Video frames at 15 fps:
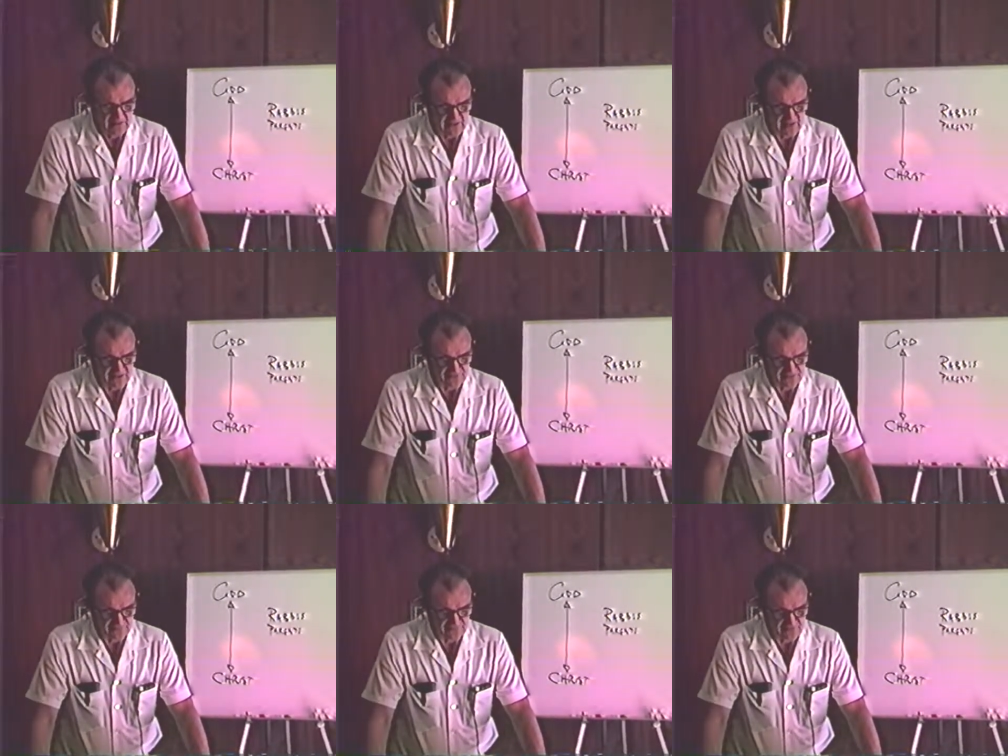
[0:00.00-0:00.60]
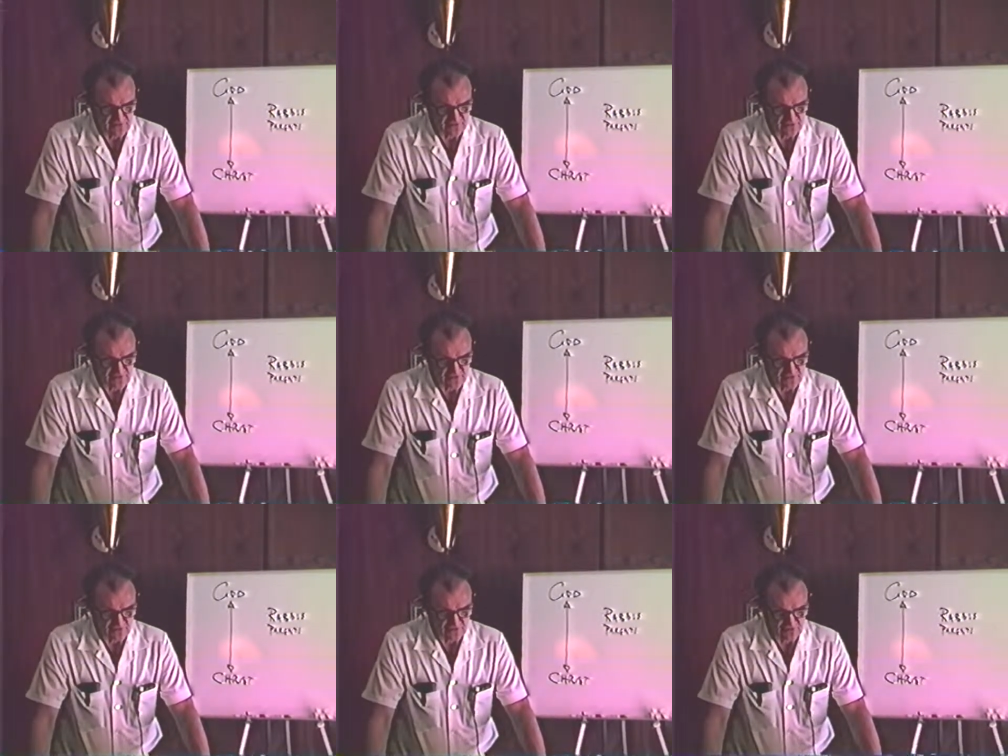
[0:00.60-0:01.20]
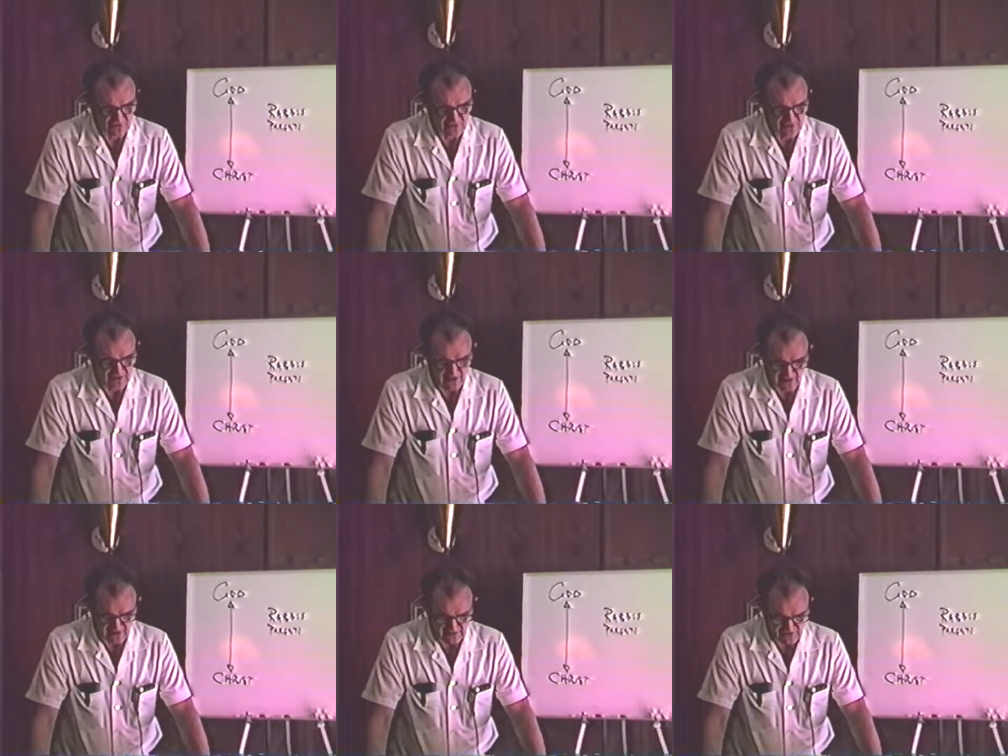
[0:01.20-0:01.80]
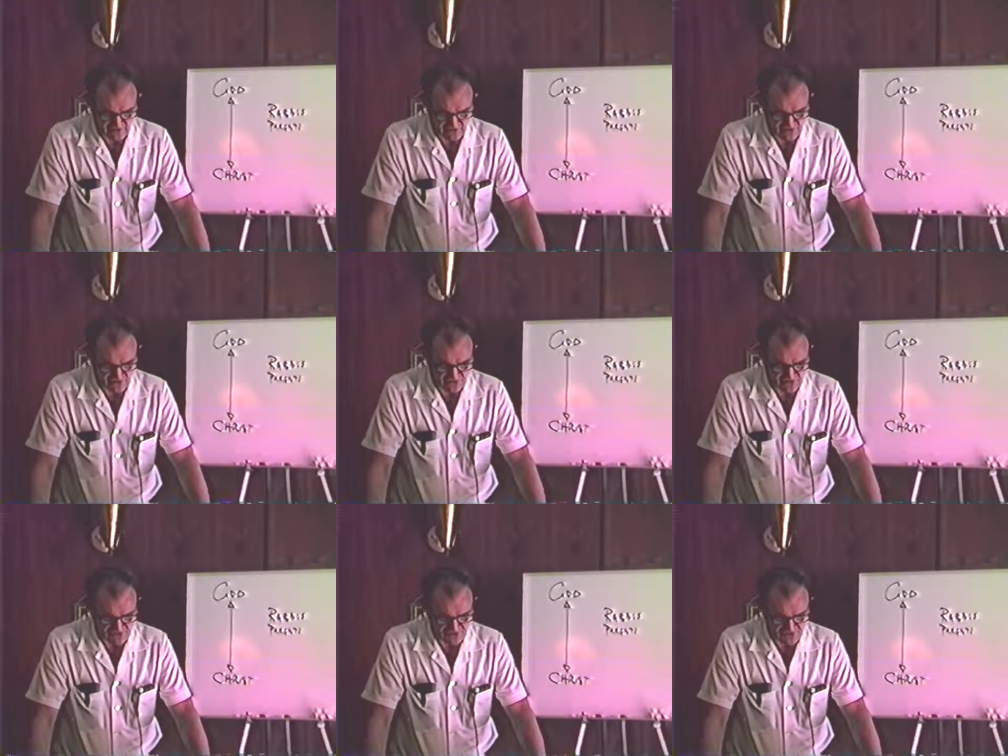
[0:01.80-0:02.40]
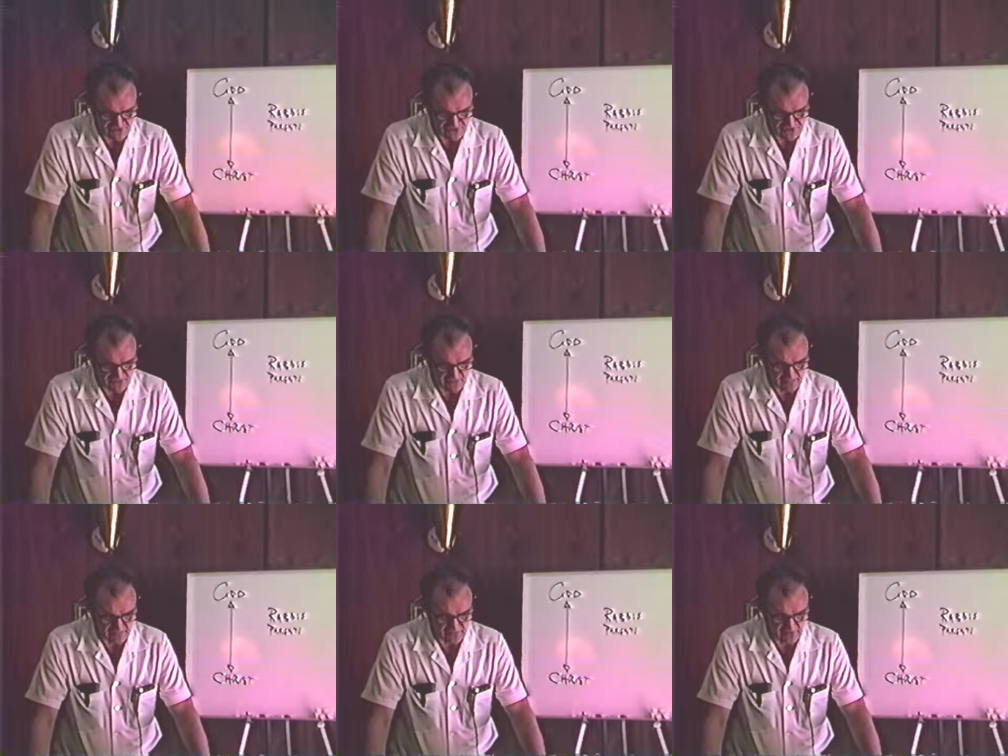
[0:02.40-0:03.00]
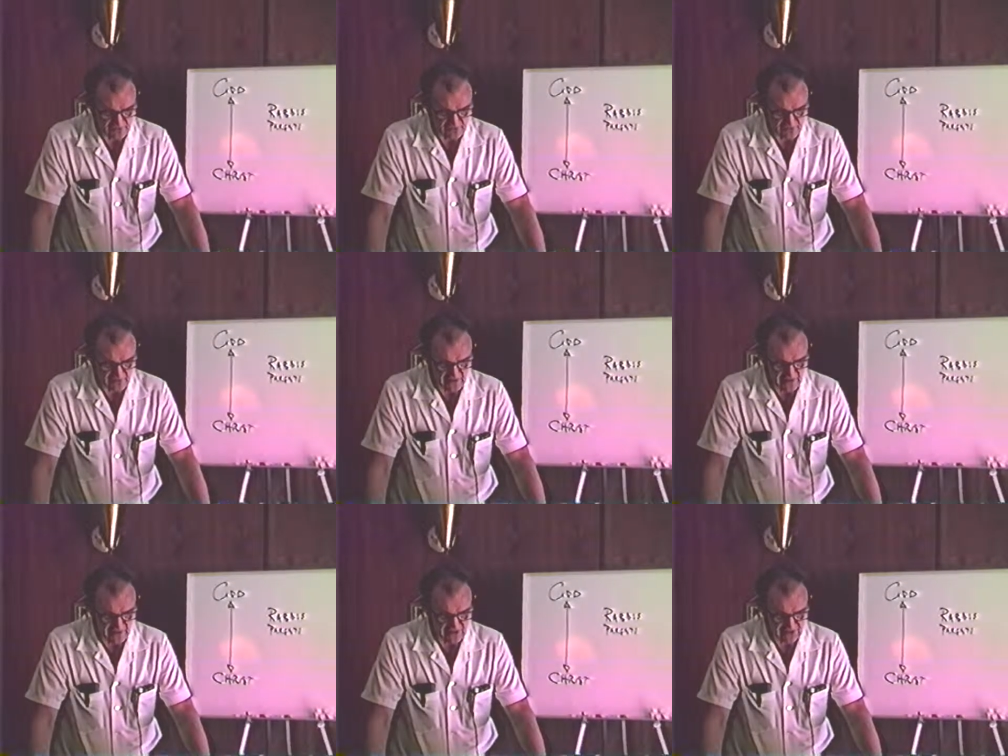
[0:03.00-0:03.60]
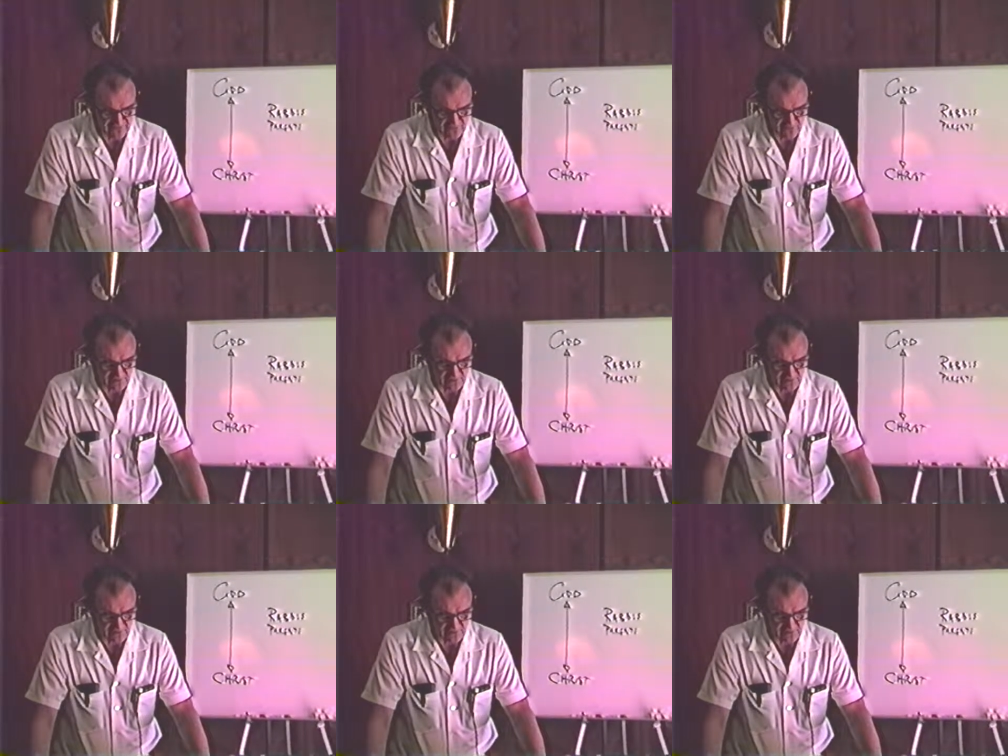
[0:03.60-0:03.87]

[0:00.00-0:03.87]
at a very early age, Jesus had begun to act for